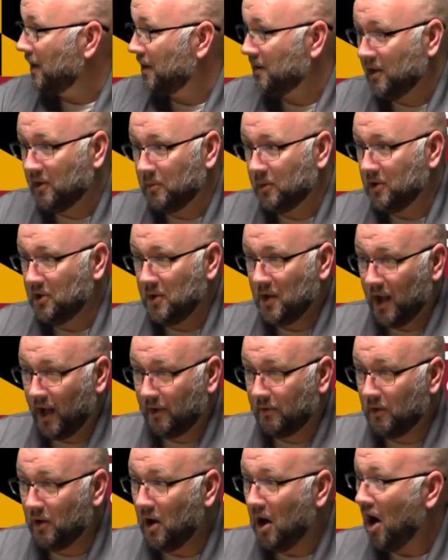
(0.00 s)
And then when you
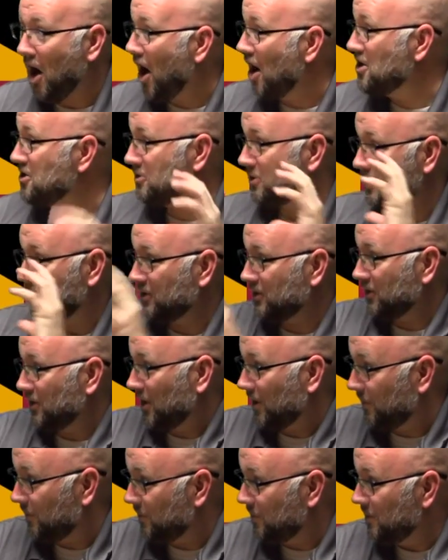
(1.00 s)
have hundreds
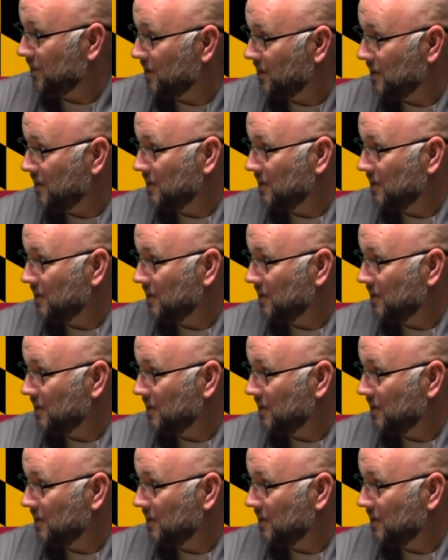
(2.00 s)
of